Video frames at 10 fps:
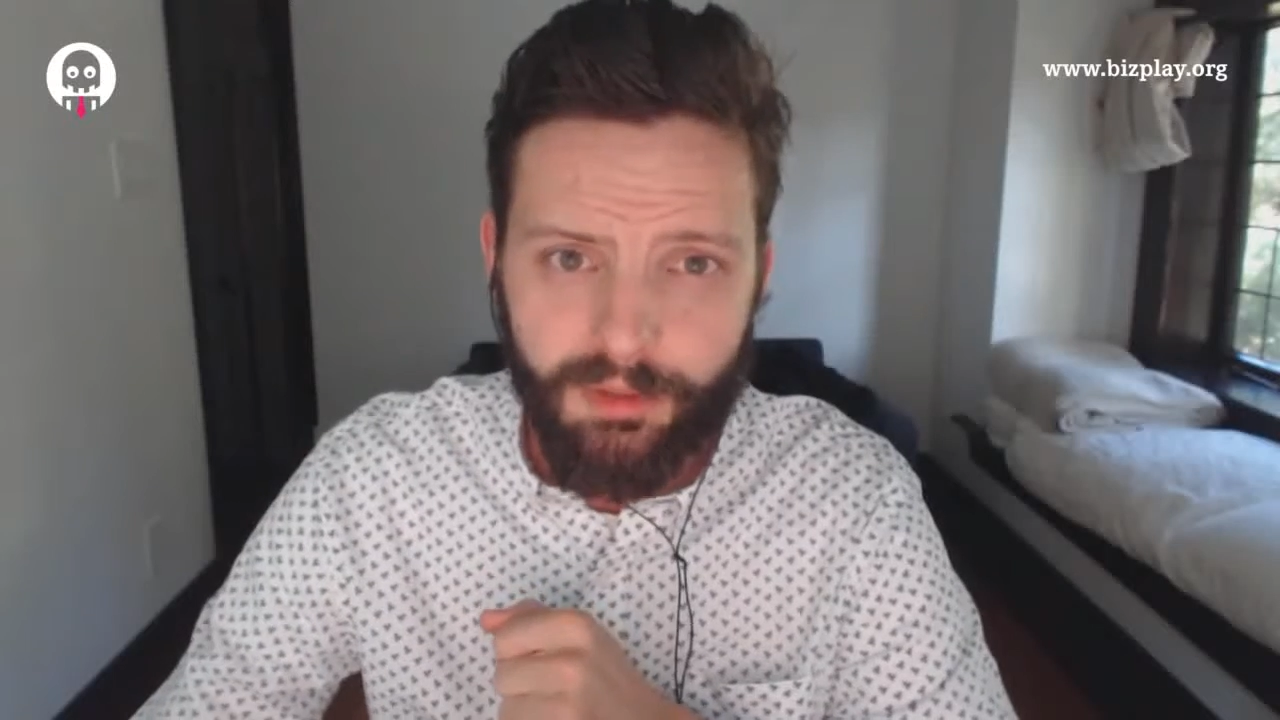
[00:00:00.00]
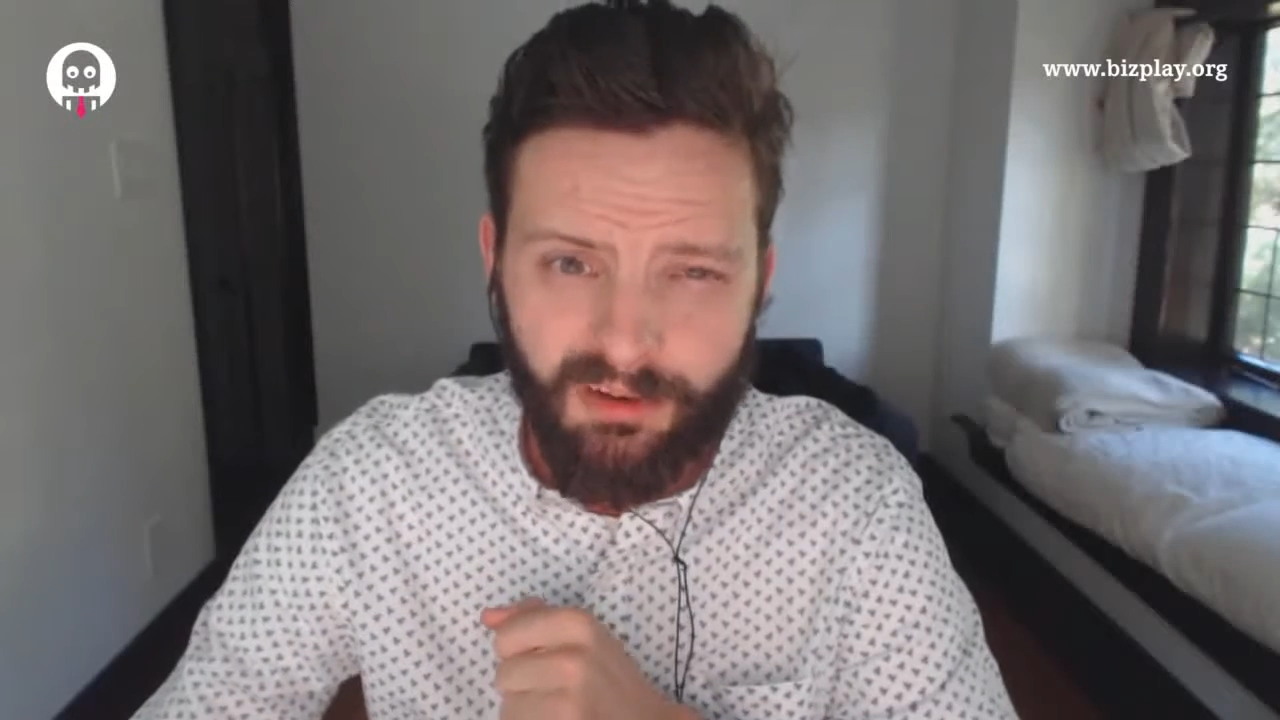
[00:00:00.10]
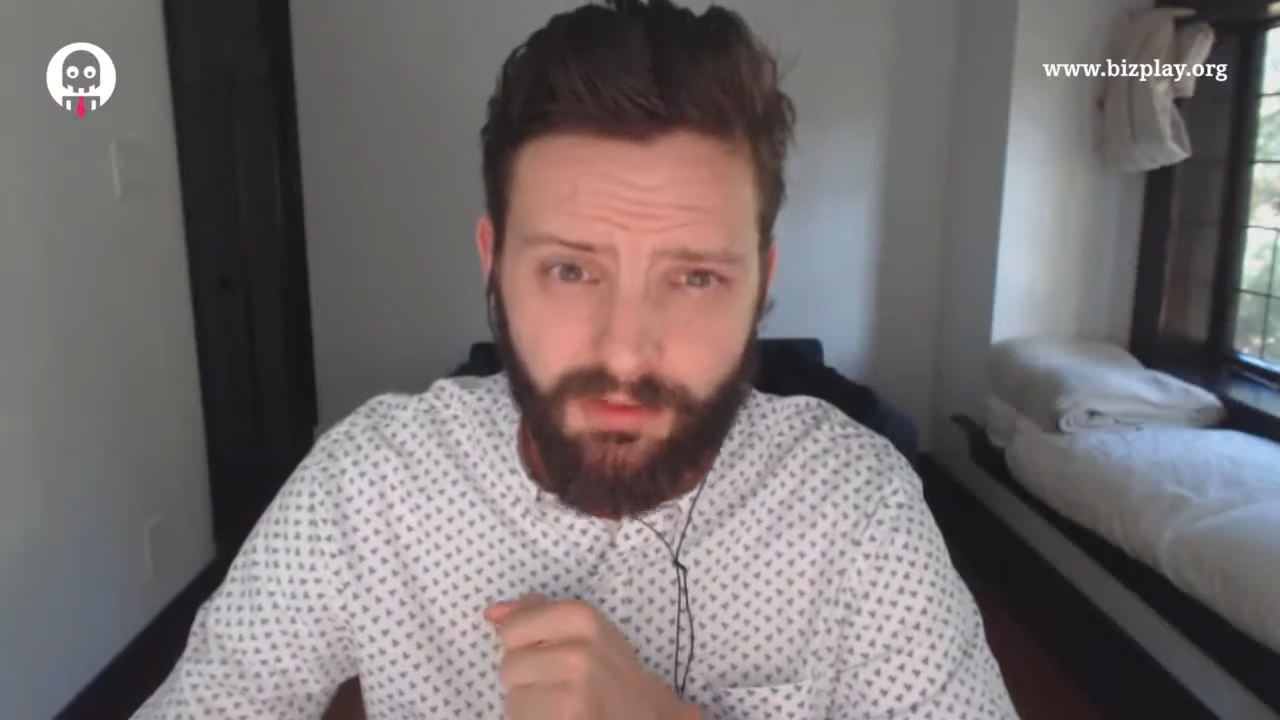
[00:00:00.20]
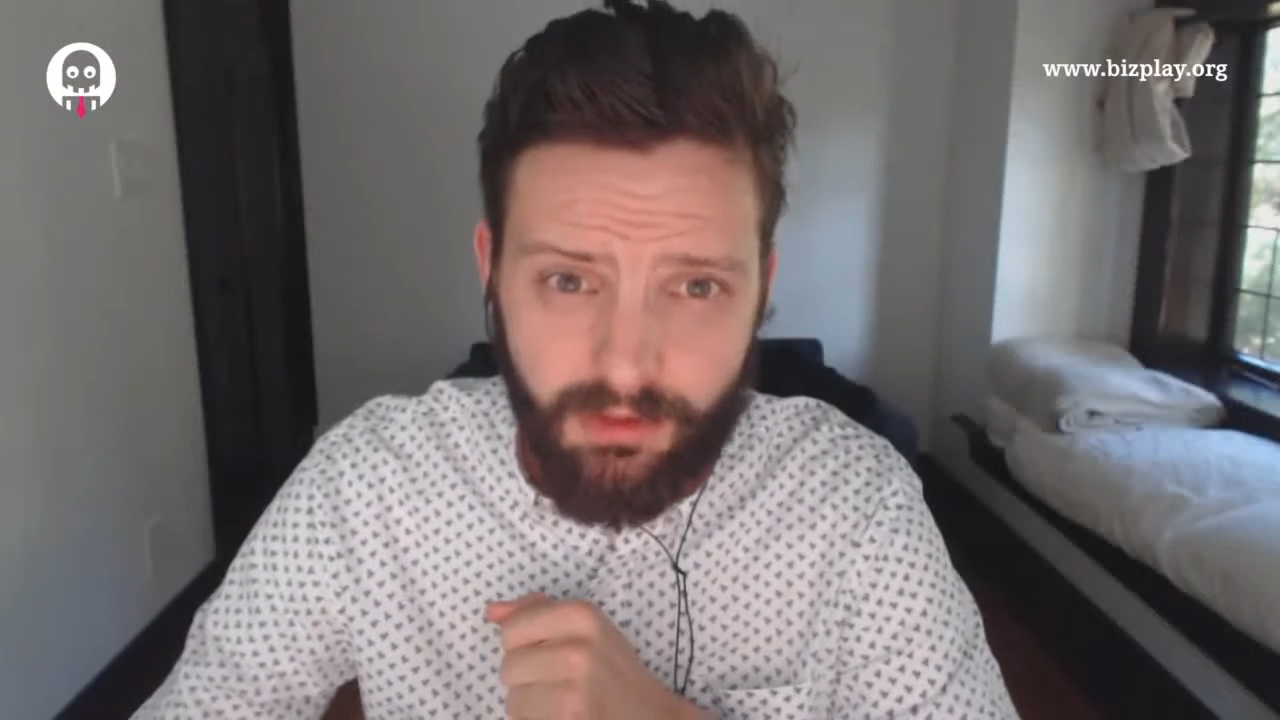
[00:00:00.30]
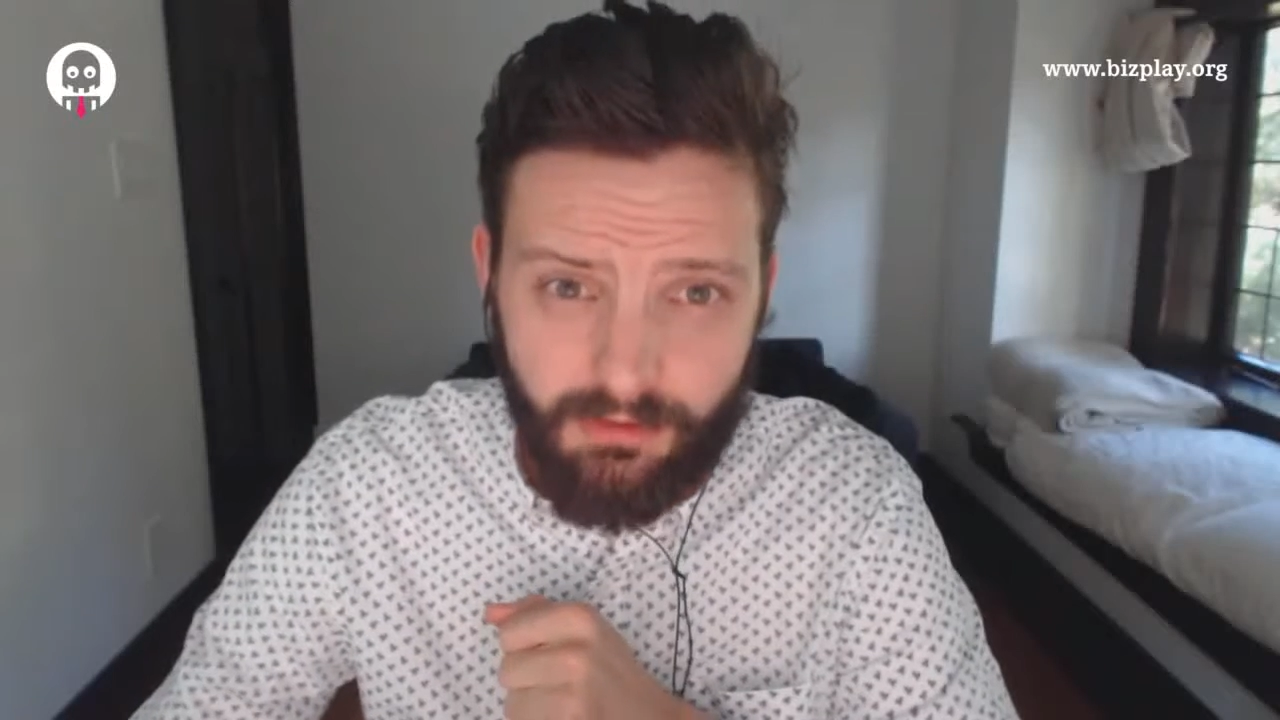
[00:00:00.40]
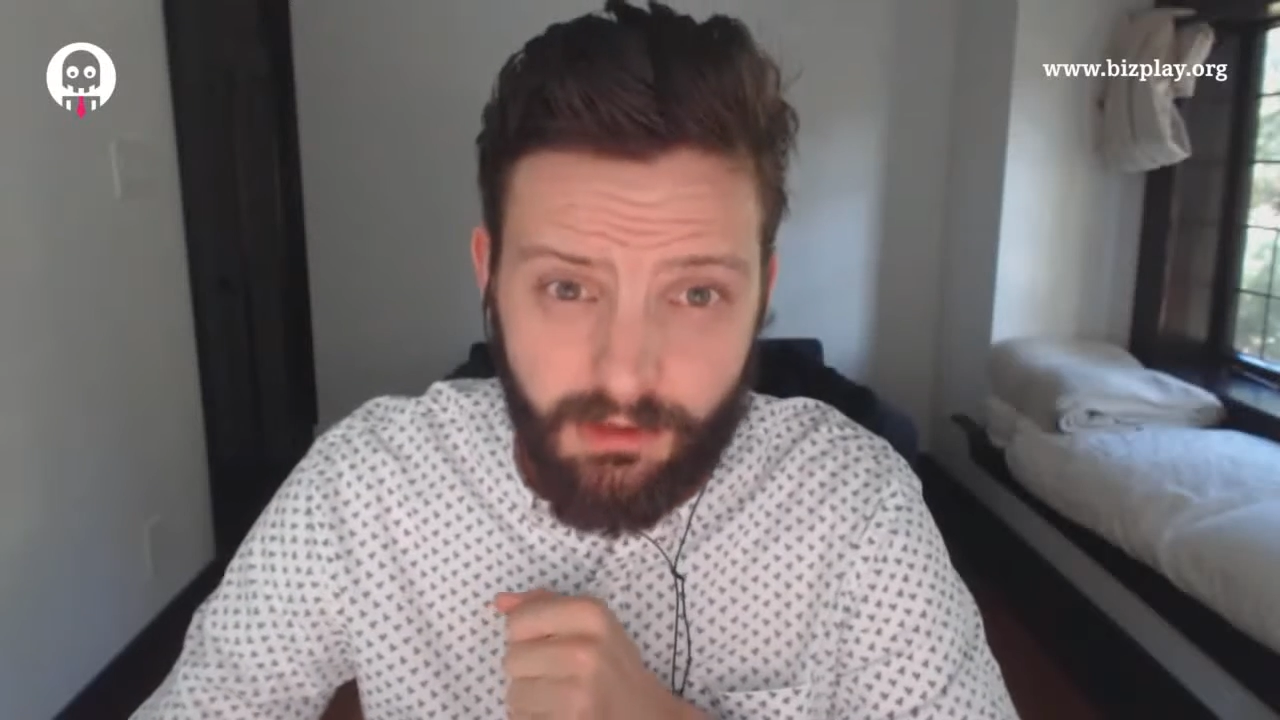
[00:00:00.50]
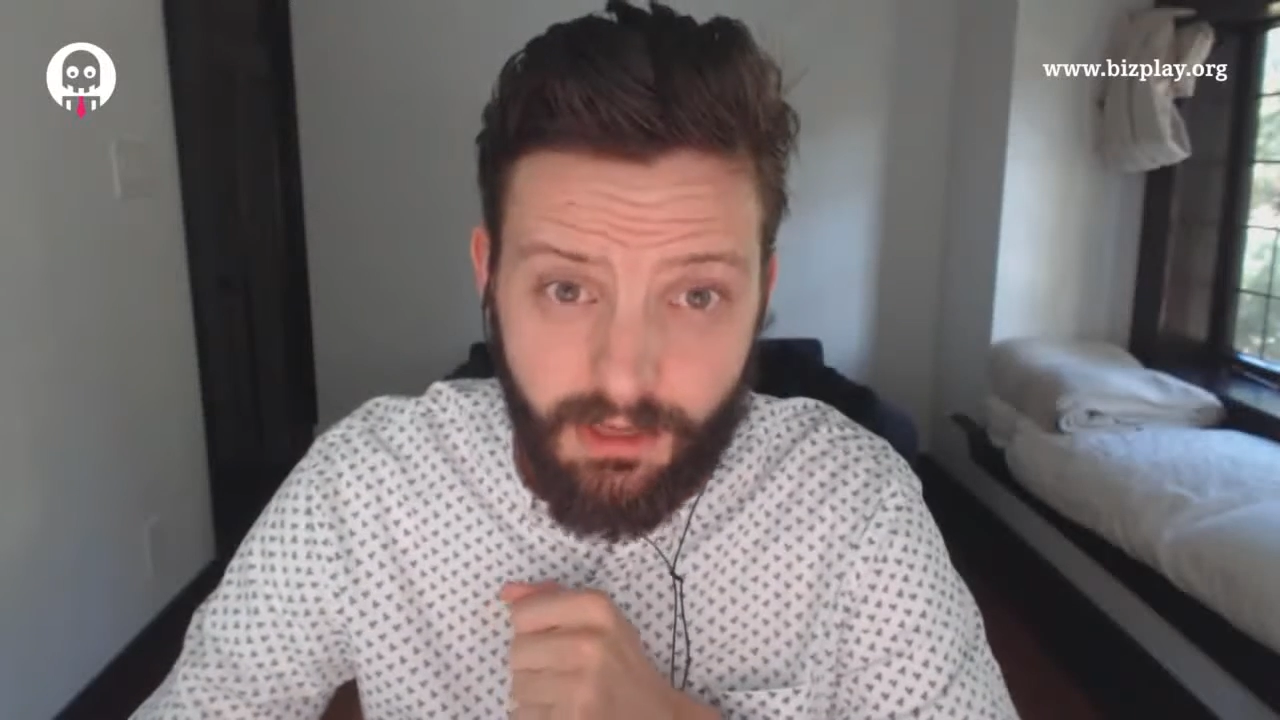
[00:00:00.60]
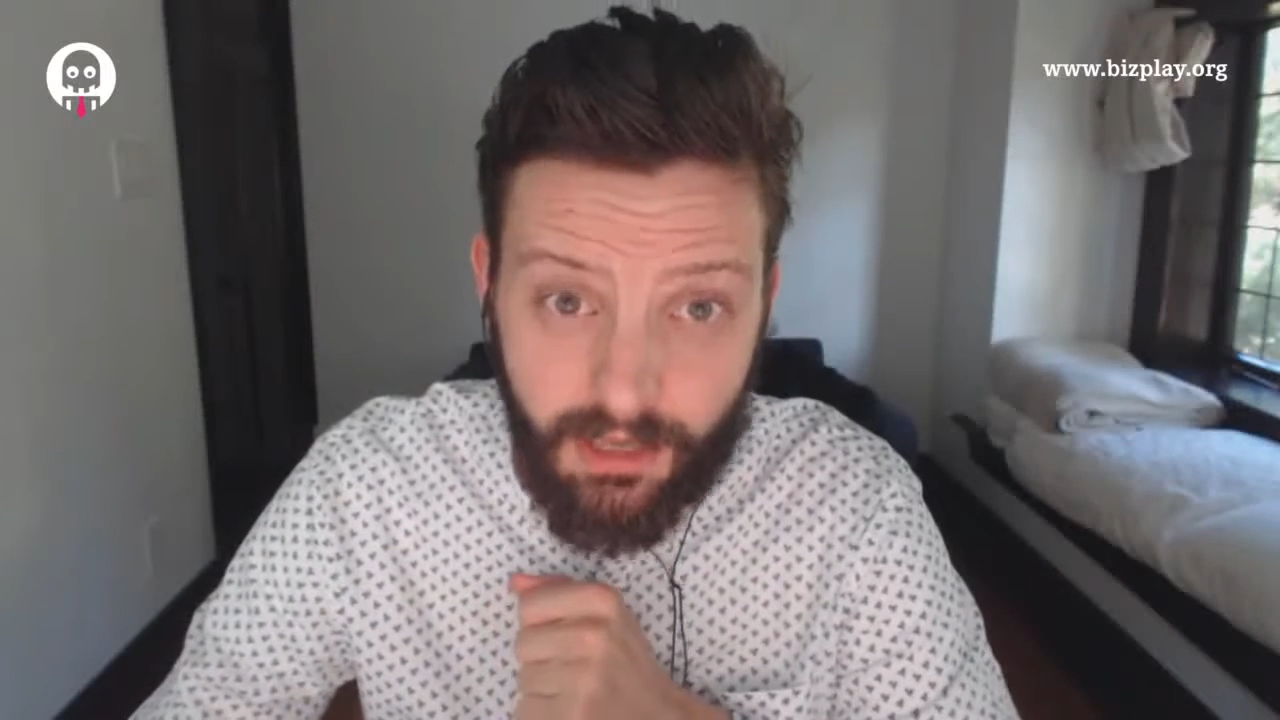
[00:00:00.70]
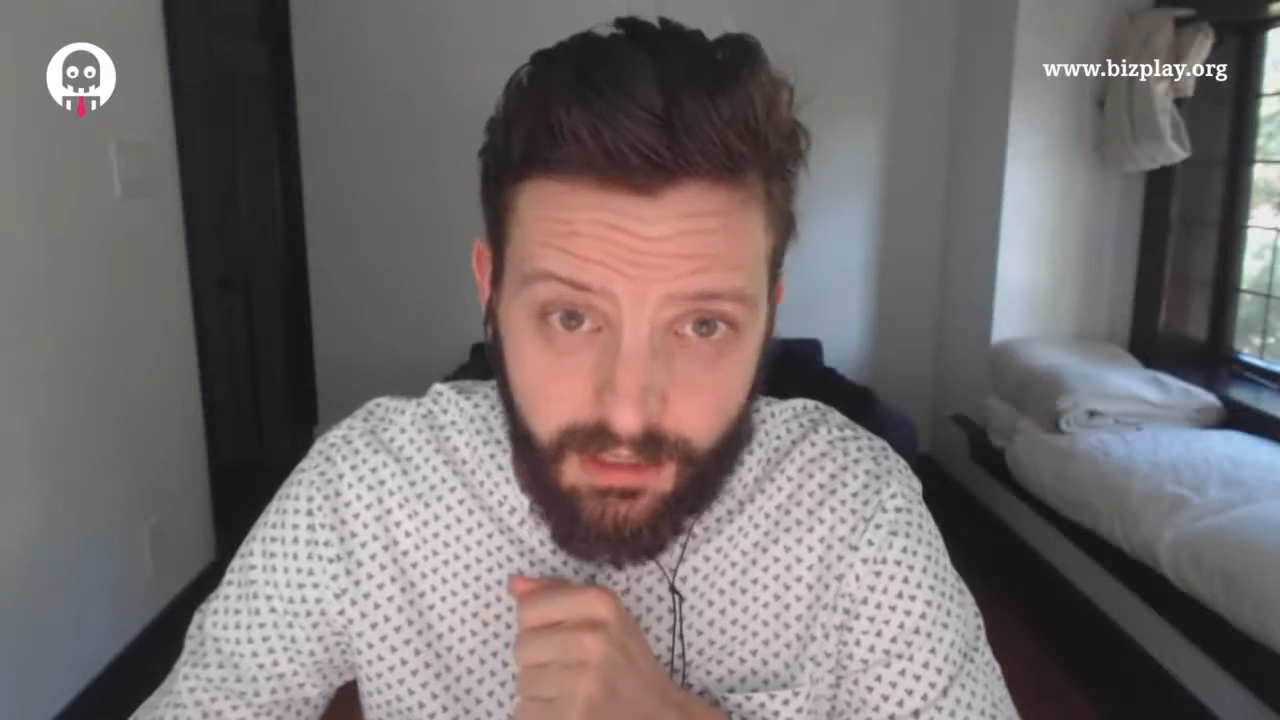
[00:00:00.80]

discussing